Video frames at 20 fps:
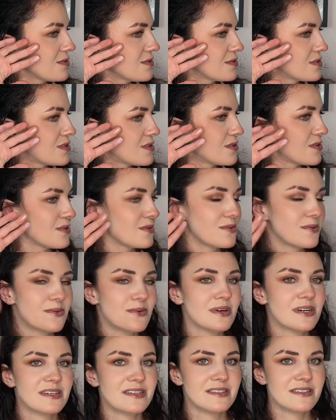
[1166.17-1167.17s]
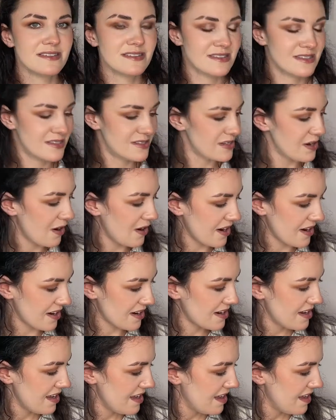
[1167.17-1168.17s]
too
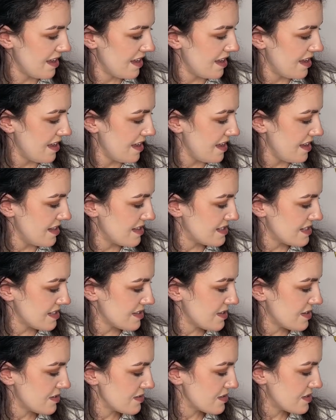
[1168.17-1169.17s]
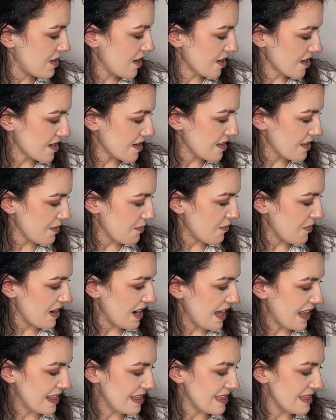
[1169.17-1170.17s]
dark. It's a little darker than what
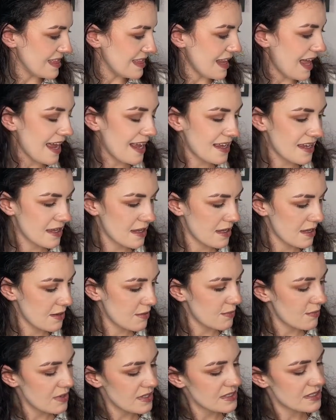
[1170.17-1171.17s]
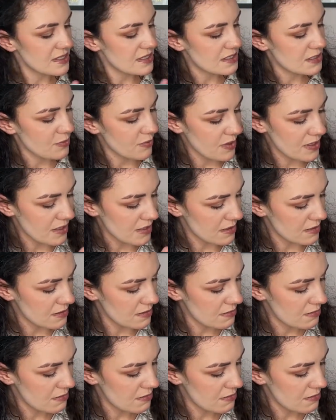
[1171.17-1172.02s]
I like. What is this one?